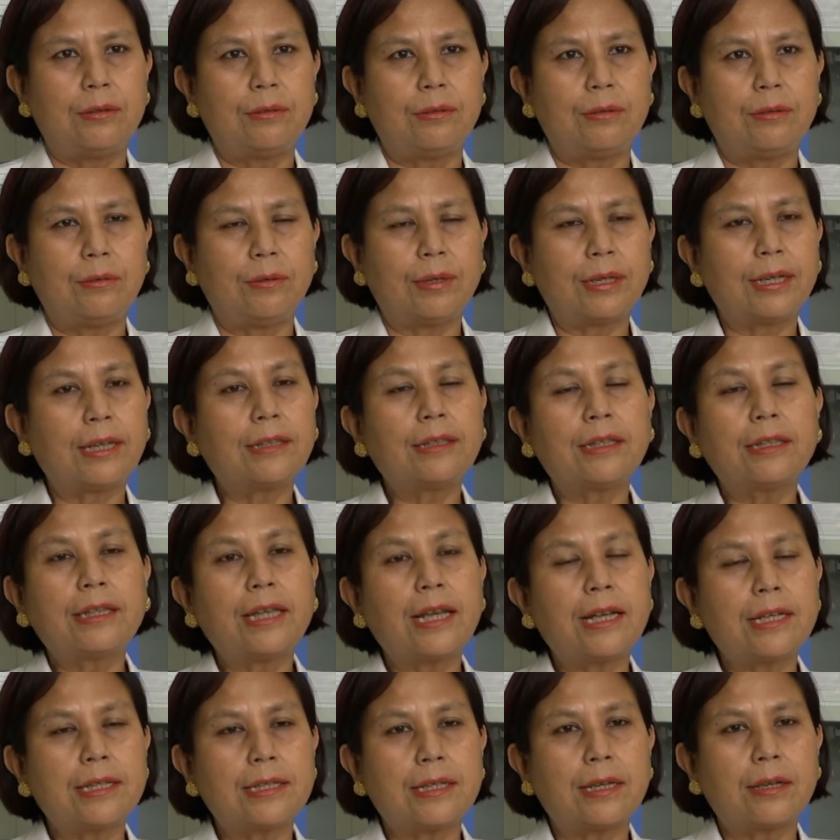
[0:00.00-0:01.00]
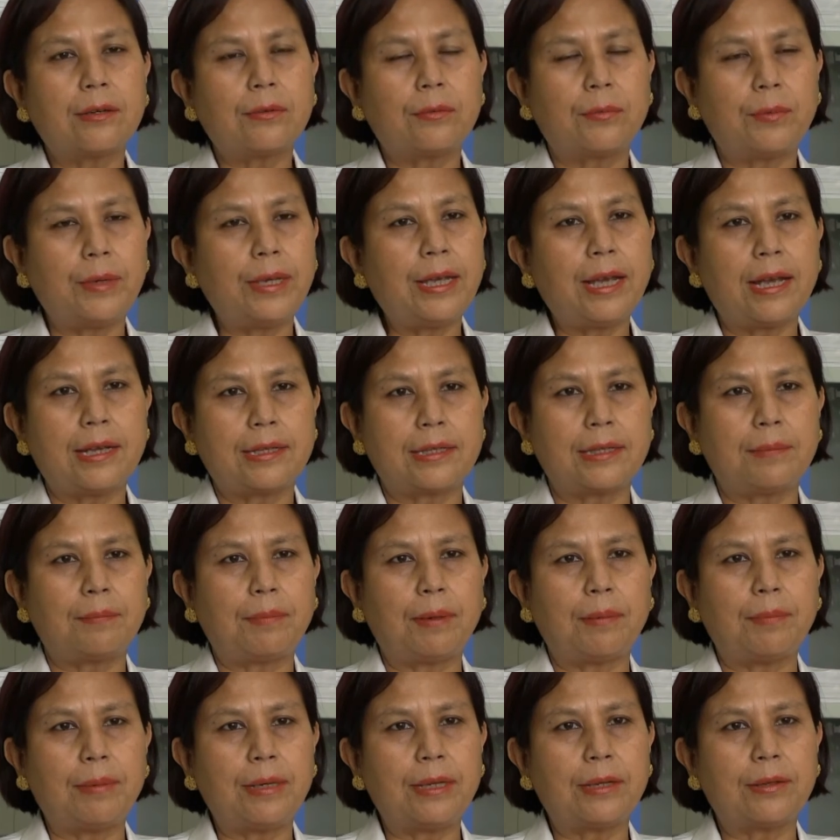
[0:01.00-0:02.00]
What are the things that we as a
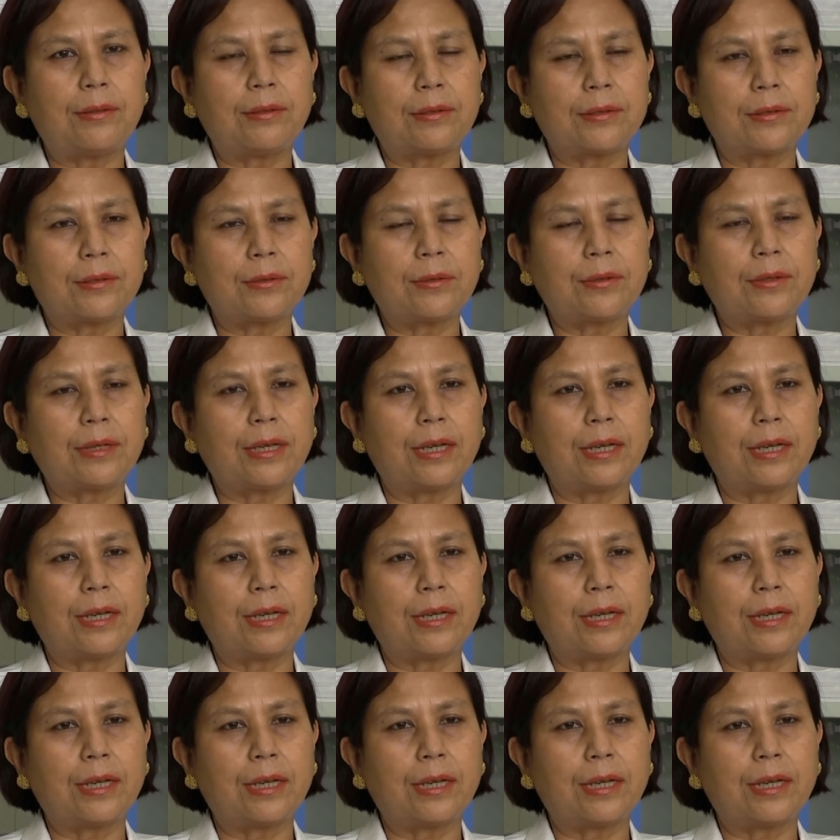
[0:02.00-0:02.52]
public also